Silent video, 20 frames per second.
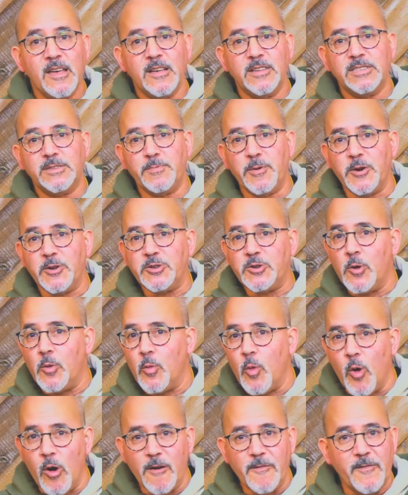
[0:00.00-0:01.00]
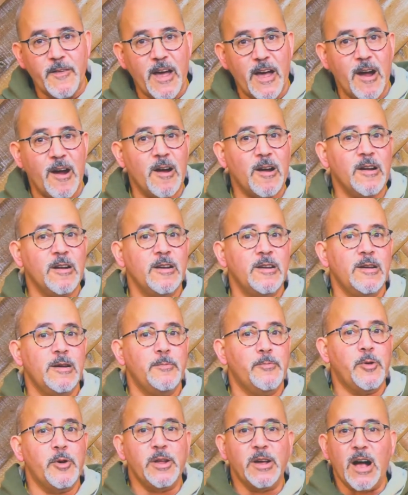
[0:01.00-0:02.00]
spiritual warfare,
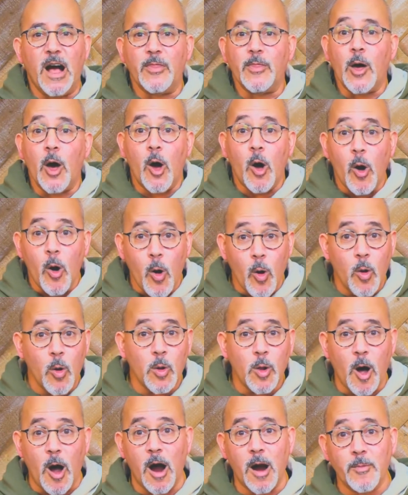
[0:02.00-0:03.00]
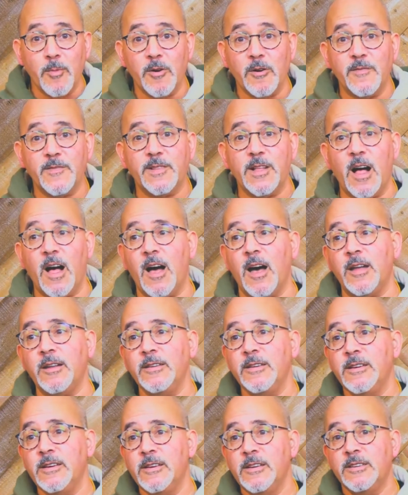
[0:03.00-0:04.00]
putting on the whole armor of God,